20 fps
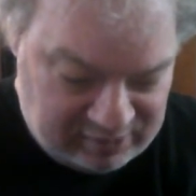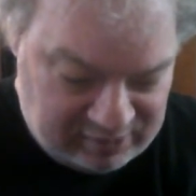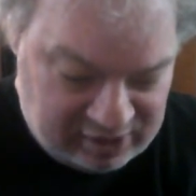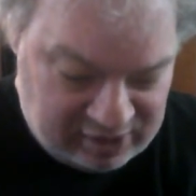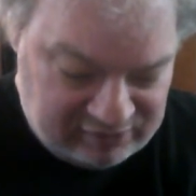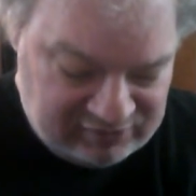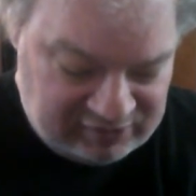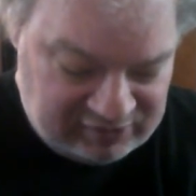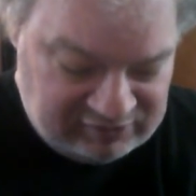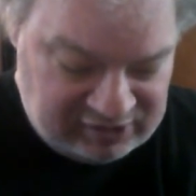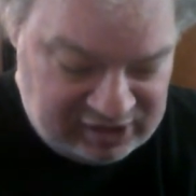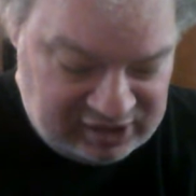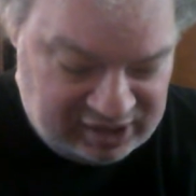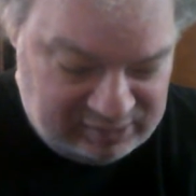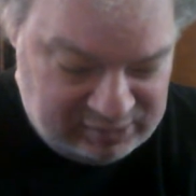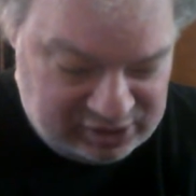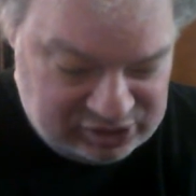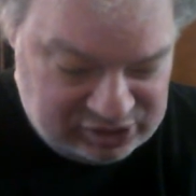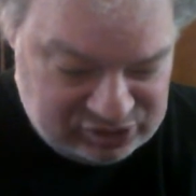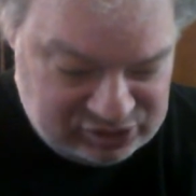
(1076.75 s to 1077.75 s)
59
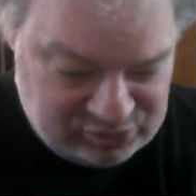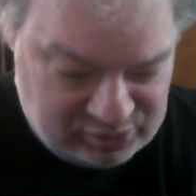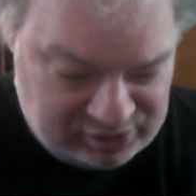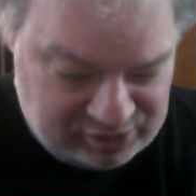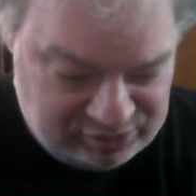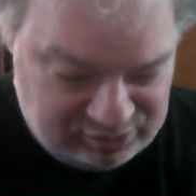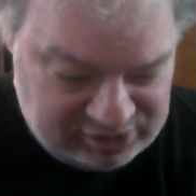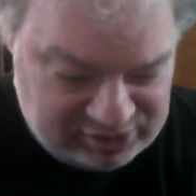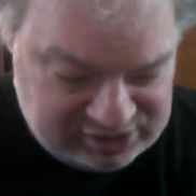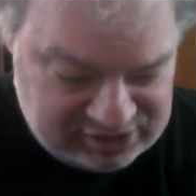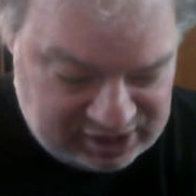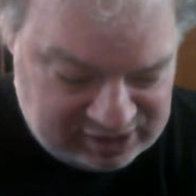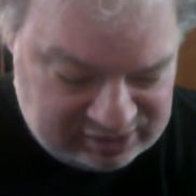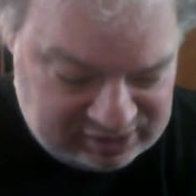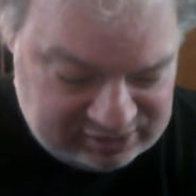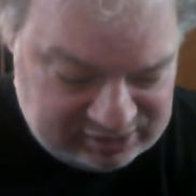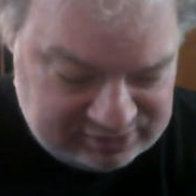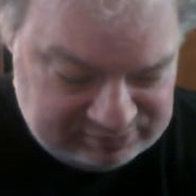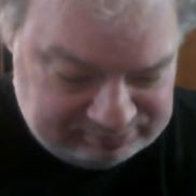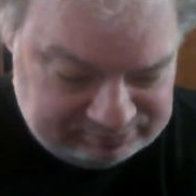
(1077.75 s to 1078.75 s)
minutes, 23 seconds.